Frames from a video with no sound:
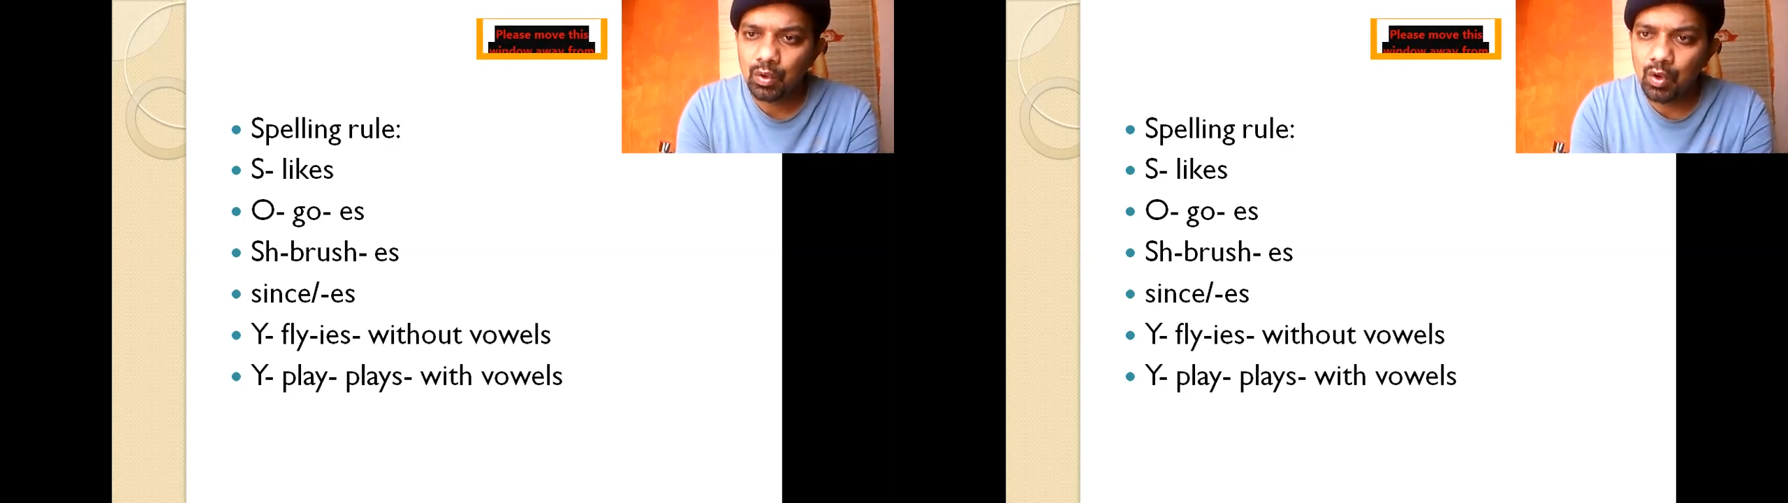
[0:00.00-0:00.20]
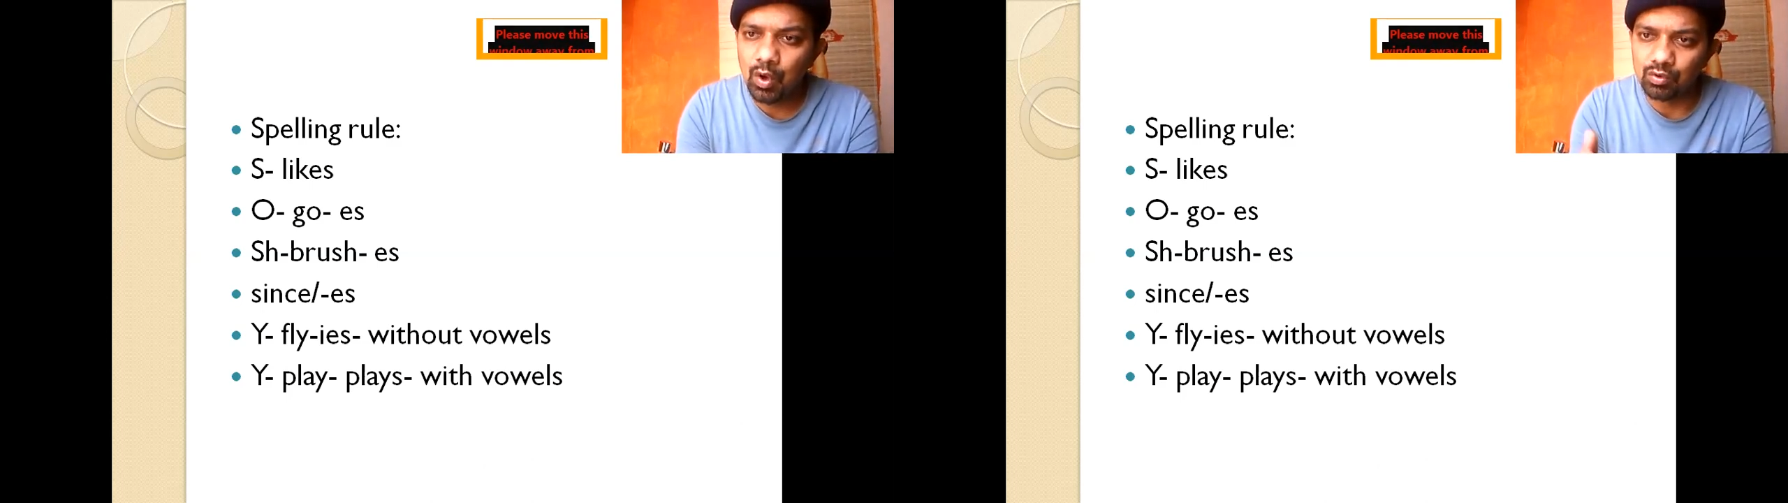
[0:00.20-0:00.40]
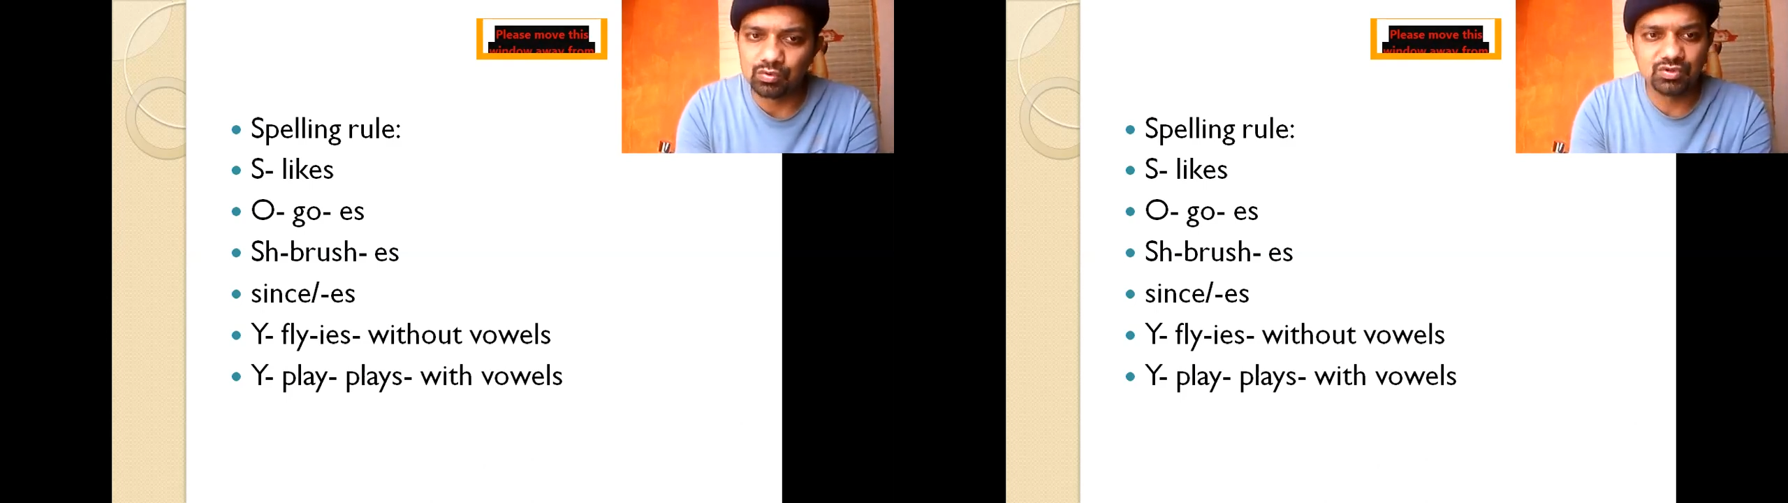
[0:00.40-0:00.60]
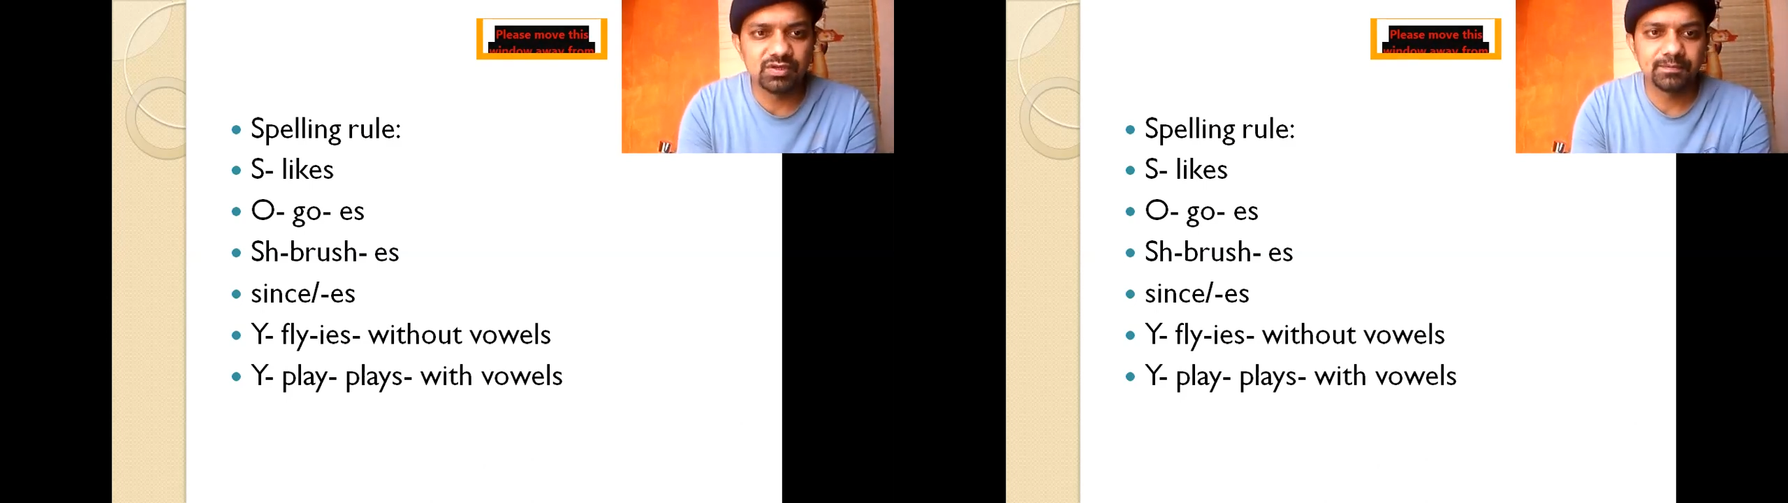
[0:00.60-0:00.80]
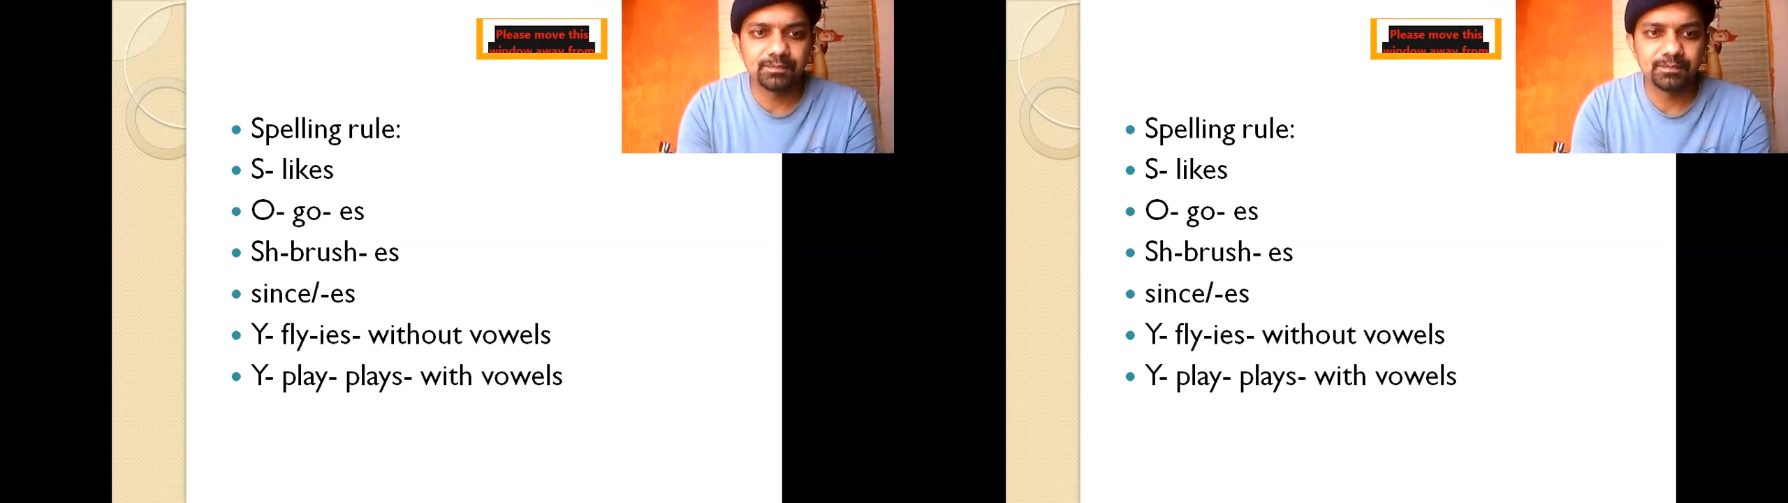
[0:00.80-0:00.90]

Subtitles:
goes.